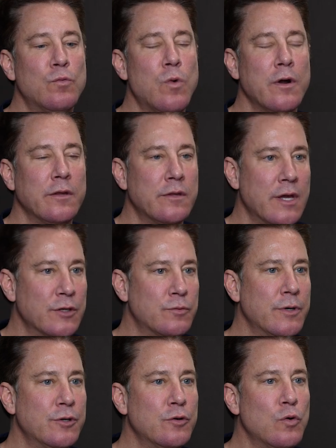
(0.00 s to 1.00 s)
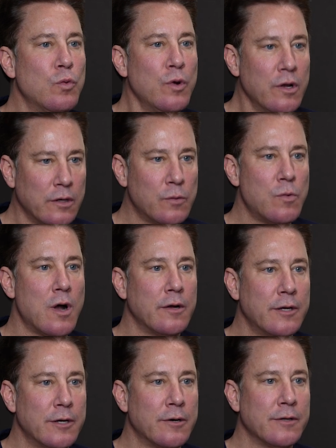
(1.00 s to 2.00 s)
One of the things we do really well
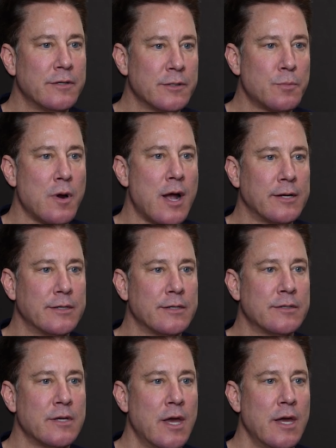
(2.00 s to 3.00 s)
here at this practice